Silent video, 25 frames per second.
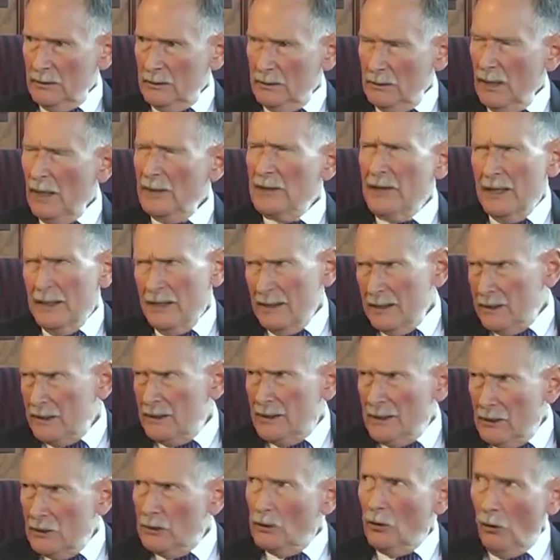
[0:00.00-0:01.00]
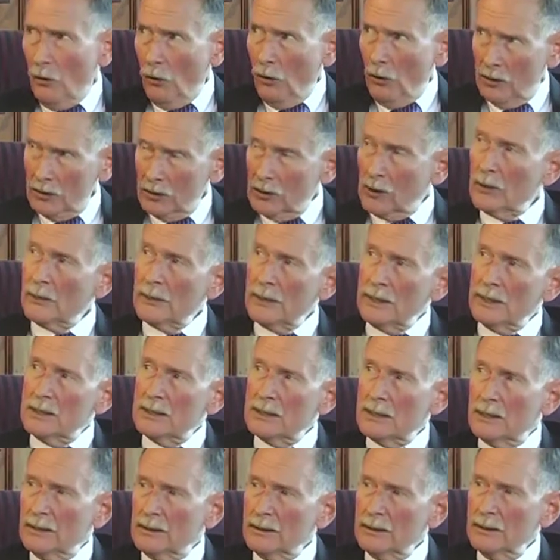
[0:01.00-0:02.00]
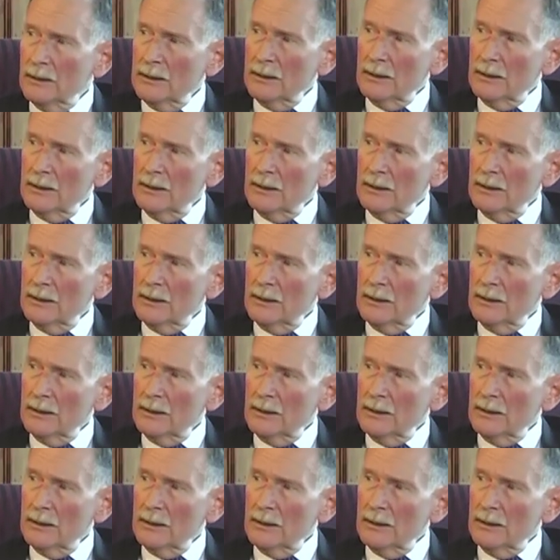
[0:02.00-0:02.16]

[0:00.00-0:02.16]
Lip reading: Now, they didn't all go into